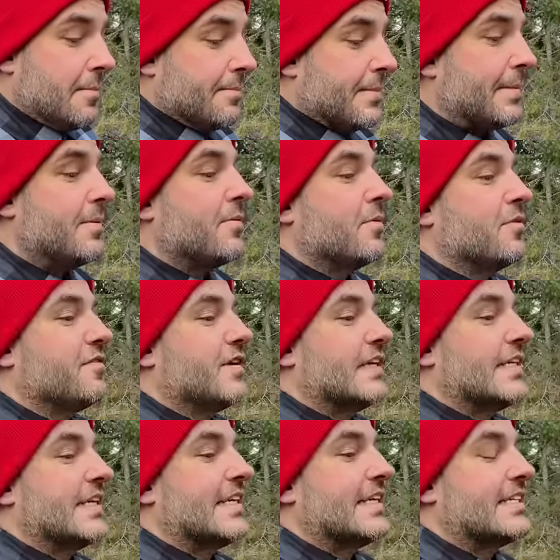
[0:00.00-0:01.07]
Maybe we will
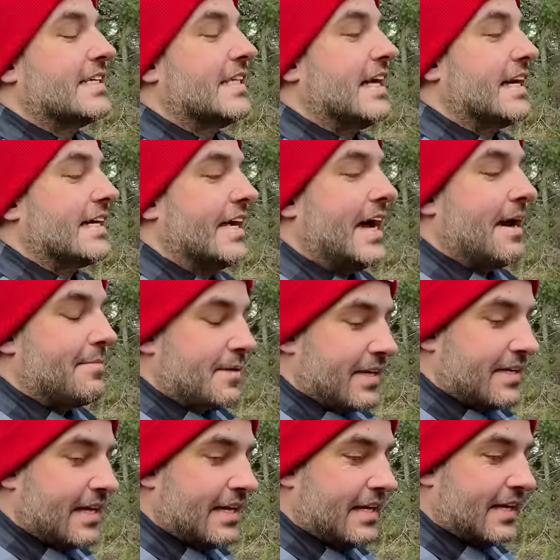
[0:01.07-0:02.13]
finally get to that
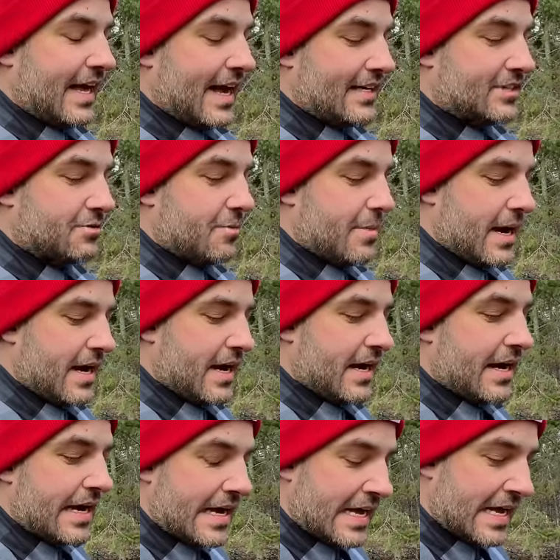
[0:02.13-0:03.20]
cabinet, the last remaining